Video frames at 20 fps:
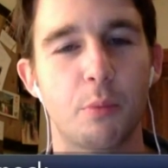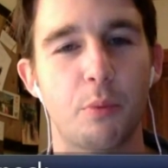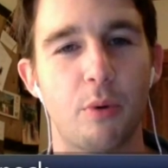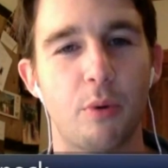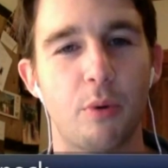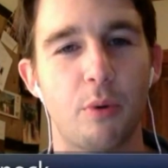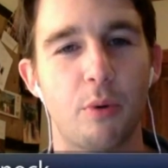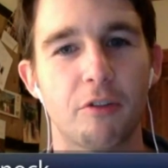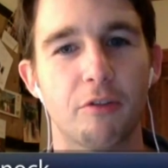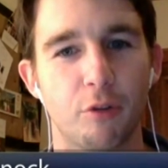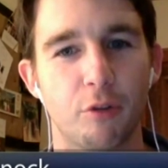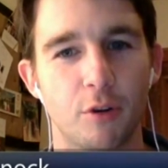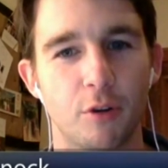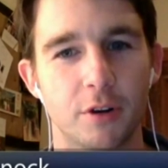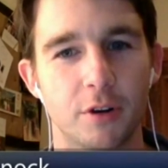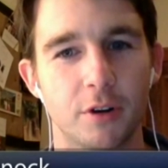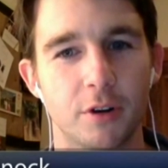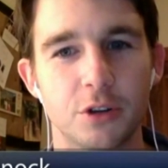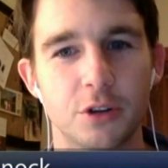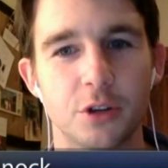we had applied
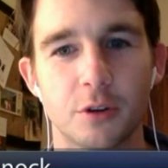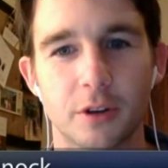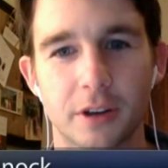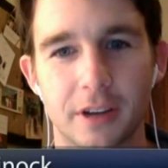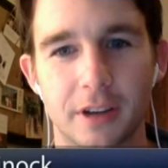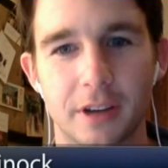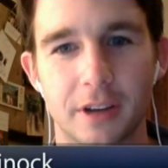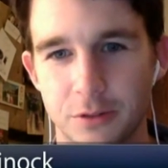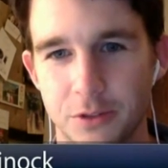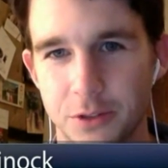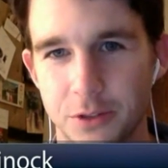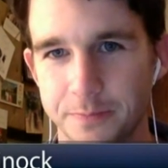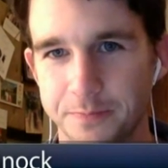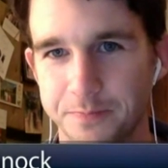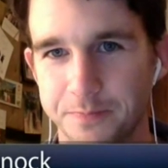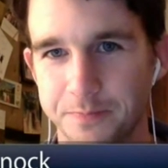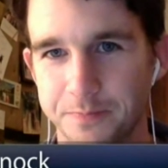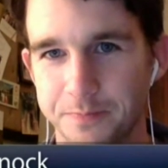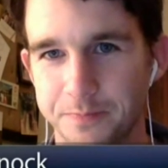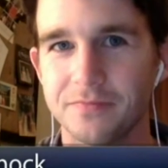for 40 studio
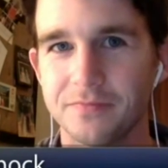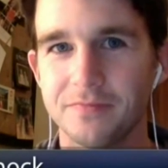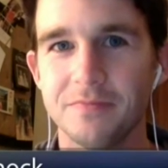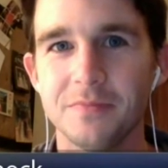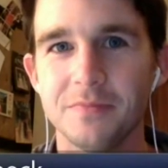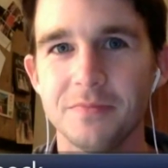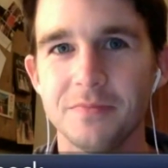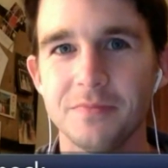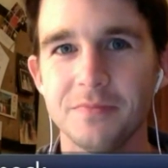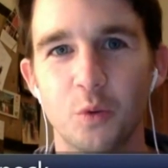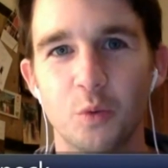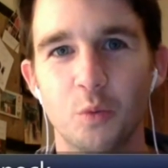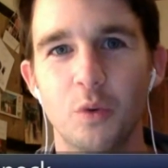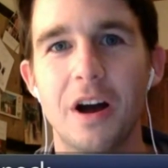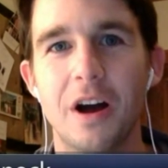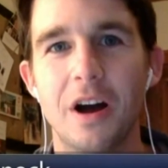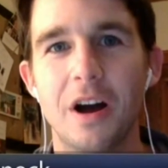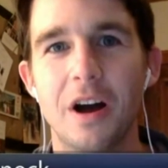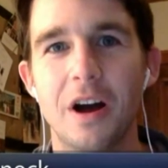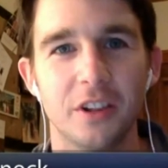accounts.
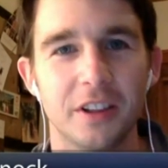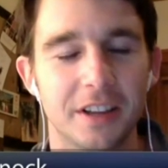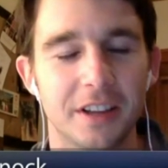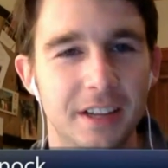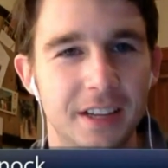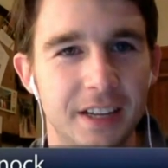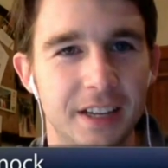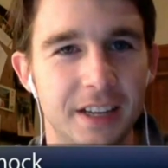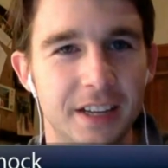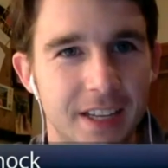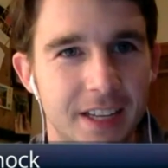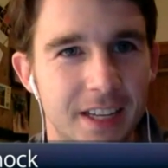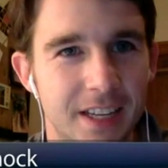Well,